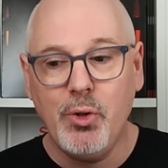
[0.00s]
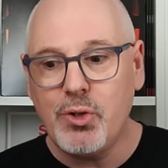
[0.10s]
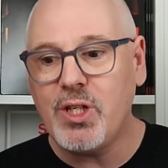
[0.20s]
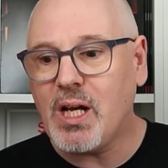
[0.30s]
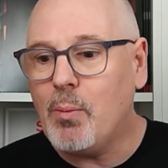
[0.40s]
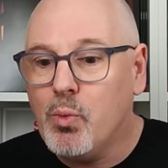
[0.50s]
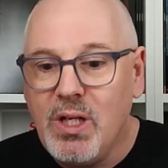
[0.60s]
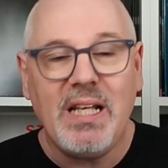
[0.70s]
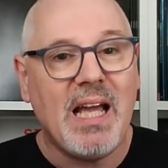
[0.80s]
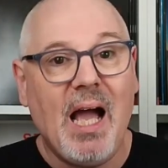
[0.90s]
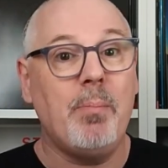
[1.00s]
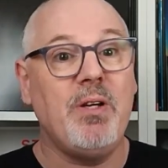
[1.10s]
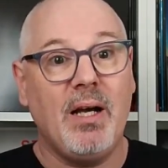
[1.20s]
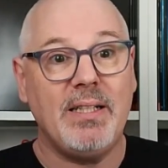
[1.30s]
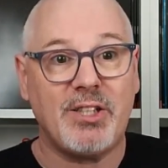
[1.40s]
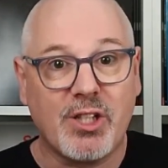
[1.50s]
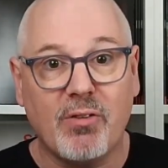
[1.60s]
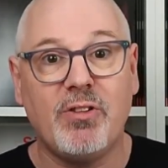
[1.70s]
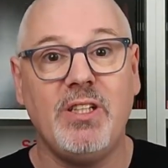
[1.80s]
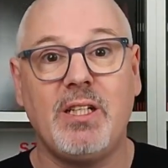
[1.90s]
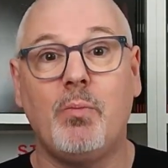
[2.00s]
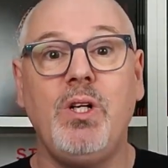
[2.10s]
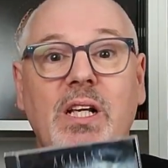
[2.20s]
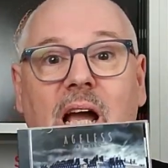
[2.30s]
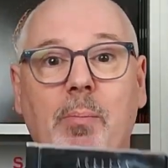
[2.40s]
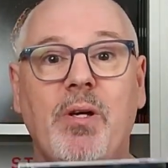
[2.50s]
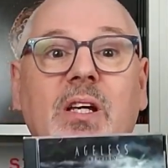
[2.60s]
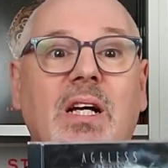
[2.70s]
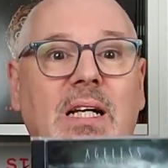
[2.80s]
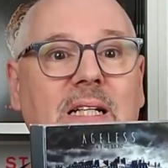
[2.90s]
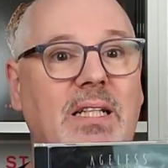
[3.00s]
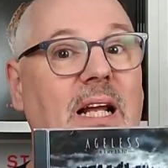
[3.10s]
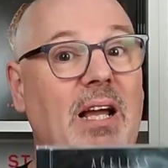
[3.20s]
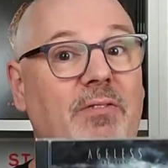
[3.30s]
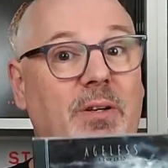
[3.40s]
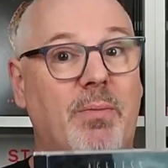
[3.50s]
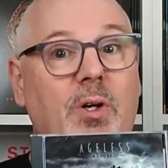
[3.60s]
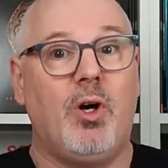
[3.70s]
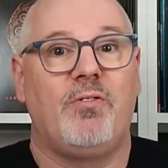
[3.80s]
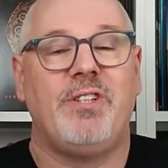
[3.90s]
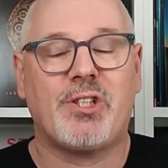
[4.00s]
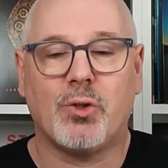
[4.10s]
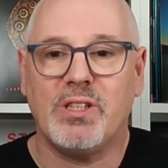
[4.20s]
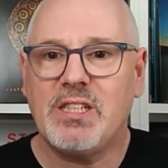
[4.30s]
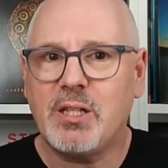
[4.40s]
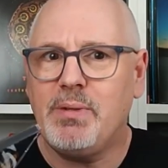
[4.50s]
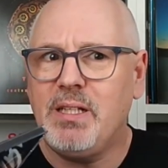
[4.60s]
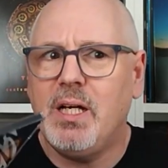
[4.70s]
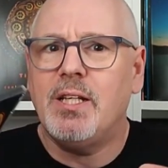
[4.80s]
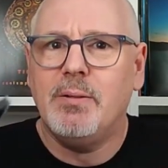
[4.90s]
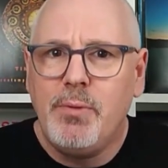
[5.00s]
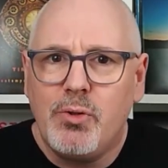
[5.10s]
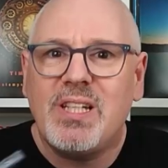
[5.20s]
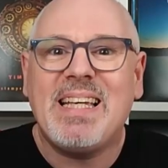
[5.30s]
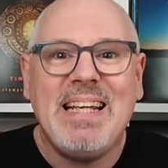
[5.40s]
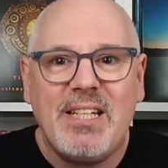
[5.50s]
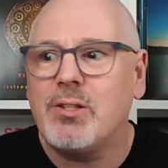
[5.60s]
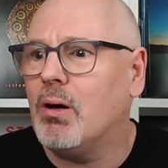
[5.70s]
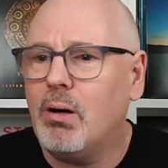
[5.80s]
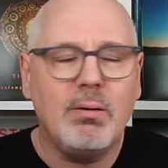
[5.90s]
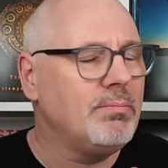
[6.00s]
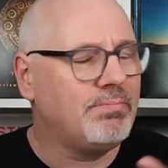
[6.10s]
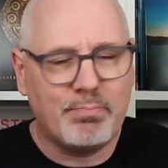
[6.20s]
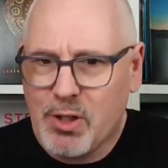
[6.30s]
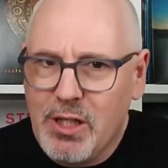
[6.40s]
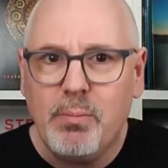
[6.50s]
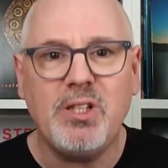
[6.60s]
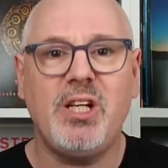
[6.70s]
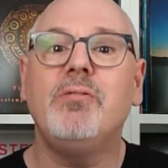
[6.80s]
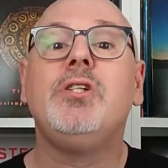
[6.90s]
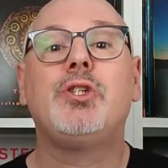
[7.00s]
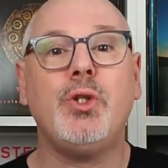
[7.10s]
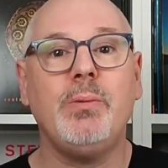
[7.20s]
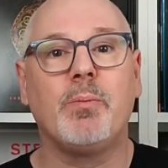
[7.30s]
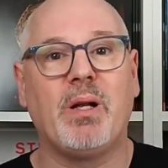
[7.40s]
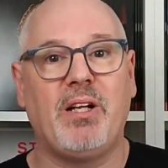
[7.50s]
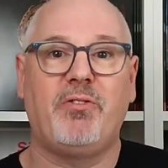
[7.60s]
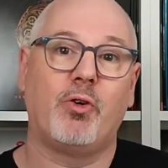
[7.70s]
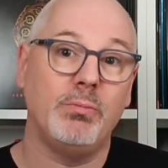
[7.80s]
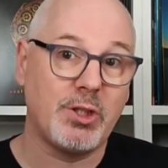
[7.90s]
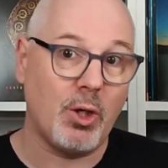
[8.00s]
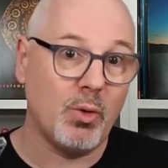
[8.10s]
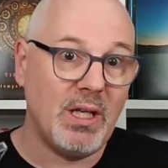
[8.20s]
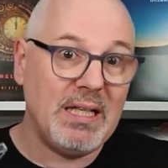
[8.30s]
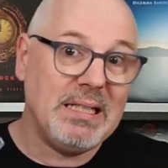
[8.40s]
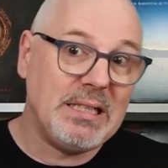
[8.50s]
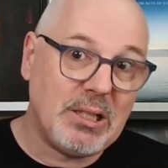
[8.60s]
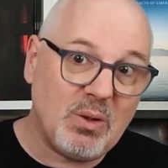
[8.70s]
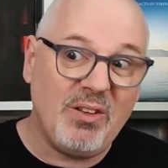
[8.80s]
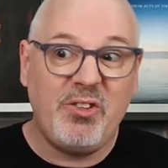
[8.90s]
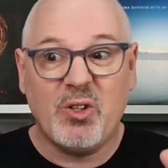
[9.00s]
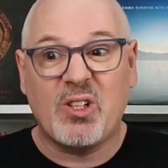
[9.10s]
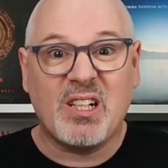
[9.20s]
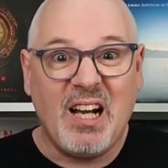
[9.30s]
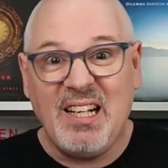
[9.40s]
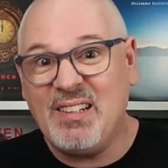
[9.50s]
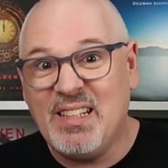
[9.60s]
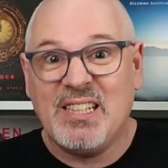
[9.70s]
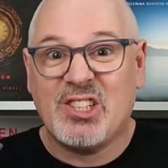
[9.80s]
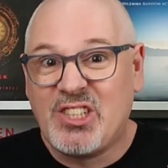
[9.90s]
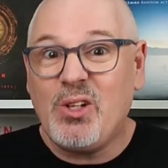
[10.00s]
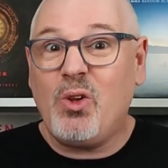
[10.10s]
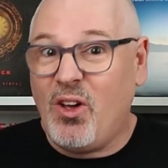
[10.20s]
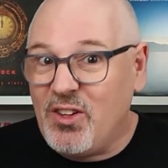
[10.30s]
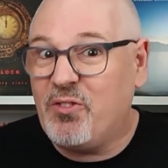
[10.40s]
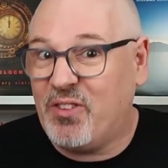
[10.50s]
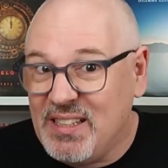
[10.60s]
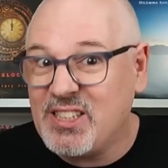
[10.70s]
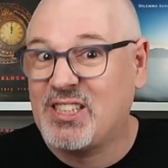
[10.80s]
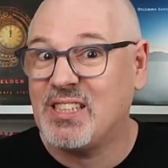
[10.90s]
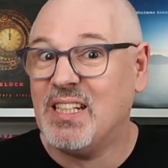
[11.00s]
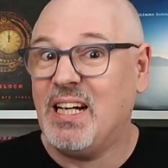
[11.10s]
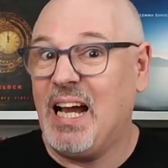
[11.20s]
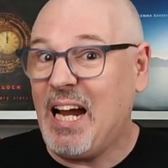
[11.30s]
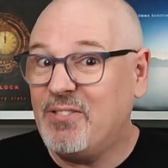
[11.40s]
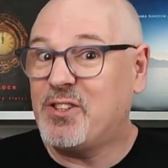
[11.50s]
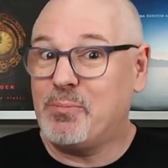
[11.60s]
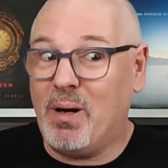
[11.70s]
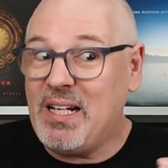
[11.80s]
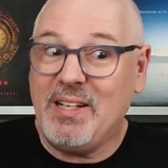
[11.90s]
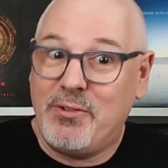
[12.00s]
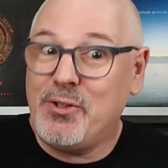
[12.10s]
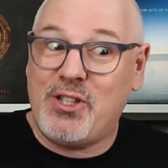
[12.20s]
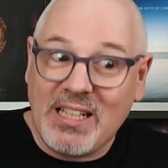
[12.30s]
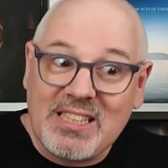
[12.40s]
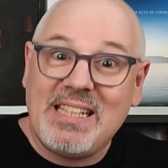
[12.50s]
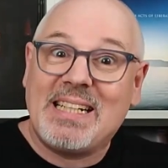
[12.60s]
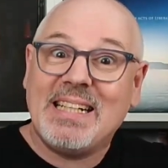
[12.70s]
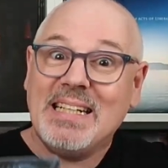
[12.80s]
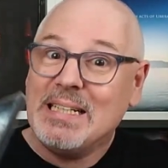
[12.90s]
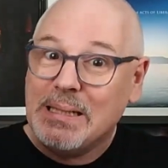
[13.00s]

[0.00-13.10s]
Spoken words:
music. I'm really happy I discovered it. I'm really happy that I have them on physical disc. I mean, the music is on pretty much every streaming platform, so, if you're kind of still on the fence, after my enthusiastic,